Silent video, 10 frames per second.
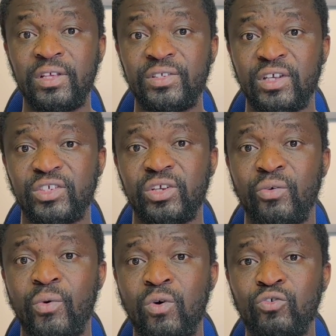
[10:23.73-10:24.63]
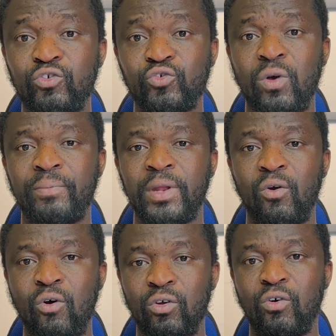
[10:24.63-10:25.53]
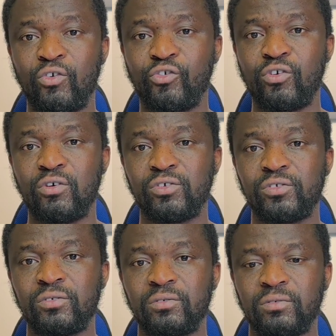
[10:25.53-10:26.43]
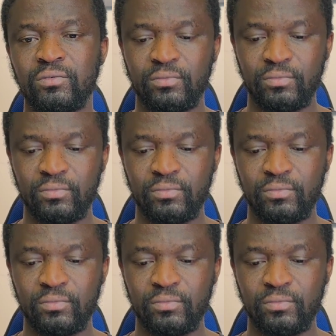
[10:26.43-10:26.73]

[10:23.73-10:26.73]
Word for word: In this section, we want to swap the call controls.